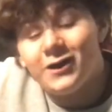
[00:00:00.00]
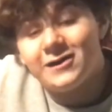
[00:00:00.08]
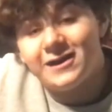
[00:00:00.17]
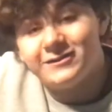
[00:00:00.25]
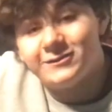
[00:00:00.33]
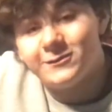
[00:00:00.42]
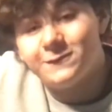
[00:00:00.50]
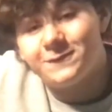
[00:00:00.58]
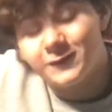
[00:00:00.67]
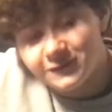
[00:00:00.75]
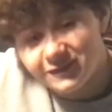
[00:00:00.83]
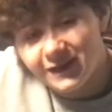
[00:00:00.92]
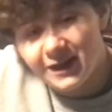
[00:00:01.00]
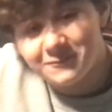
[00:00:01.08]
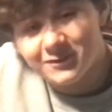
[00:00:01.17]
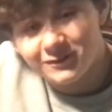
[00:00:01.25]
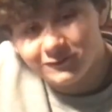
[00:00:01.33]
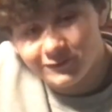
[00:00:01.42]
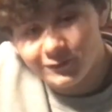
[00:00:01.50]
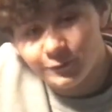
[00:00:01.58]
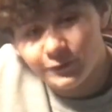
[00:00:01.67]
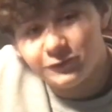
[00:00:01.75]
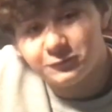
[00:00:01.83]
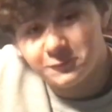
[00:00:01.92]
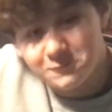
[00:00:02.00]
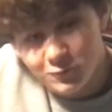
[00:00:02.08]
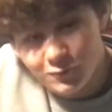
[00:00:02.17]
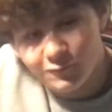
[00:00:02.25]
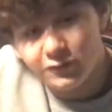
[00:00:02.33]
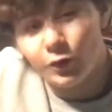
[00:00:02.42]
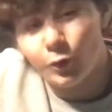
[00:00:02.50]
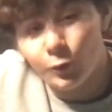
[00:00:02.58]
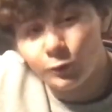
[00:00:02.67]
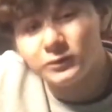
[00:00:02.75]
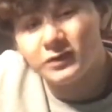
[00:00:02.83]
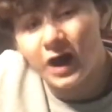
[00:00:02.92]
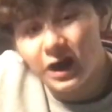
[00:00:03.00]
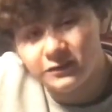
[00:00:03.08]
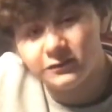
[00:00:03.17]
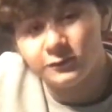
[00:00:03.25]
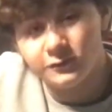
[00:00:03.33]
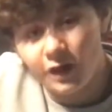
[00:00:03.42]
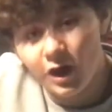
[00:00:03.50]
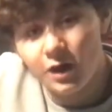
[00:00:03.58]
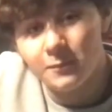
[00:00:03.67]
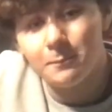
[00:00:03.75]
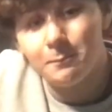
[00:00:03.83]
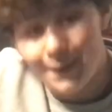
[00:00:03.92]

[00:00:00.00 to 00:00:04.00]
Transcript: Alright, so the first thing I'm gonna do is remove the old concert tom